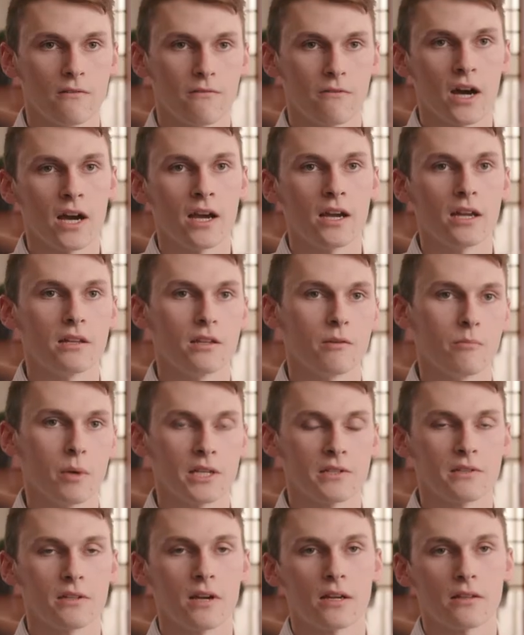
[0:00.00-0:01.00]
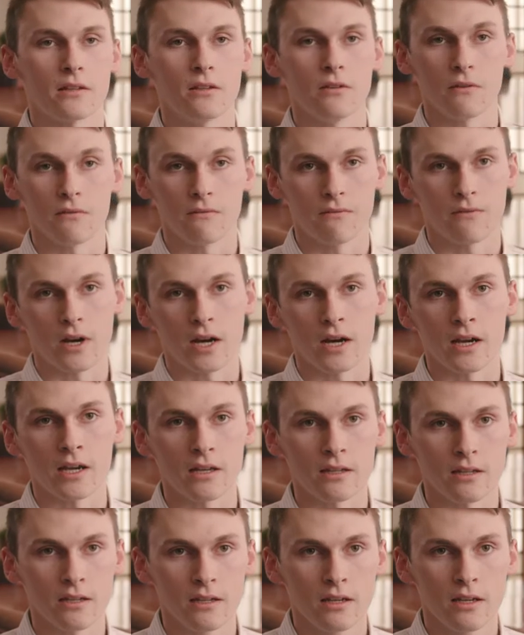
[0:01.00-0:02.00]
find the best stock that you can
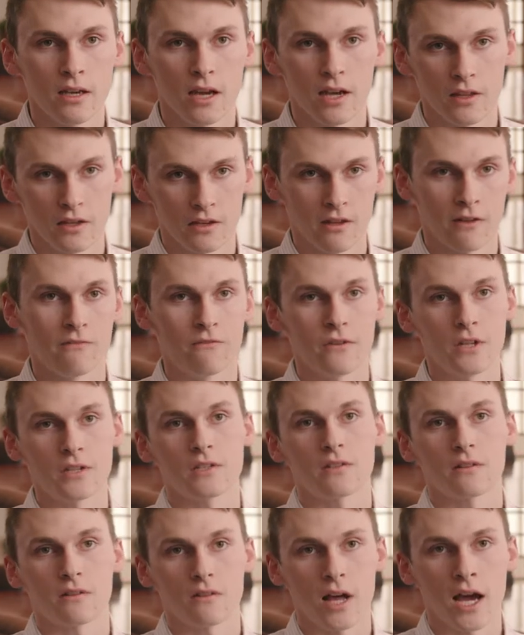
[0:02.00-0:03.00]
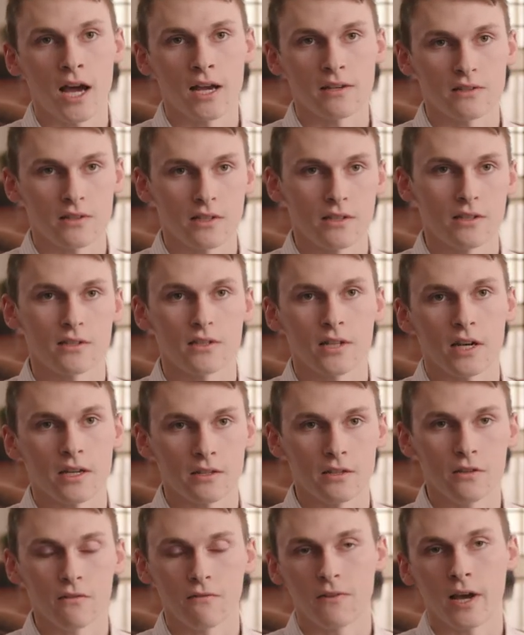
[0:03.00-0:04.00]
find and then convince the class that the stock
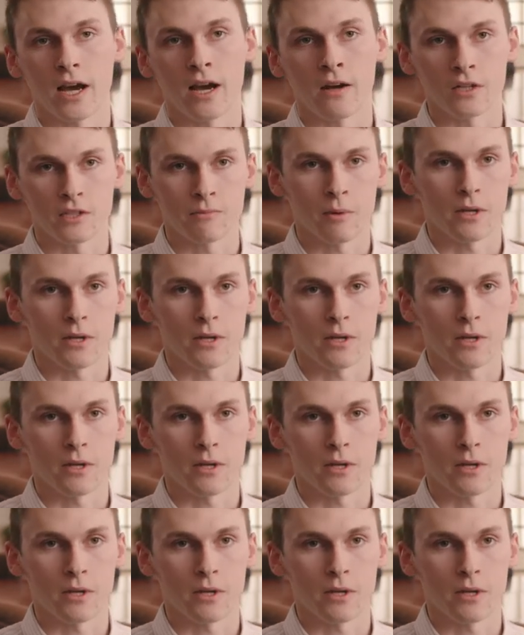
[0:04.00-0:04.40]
that you found is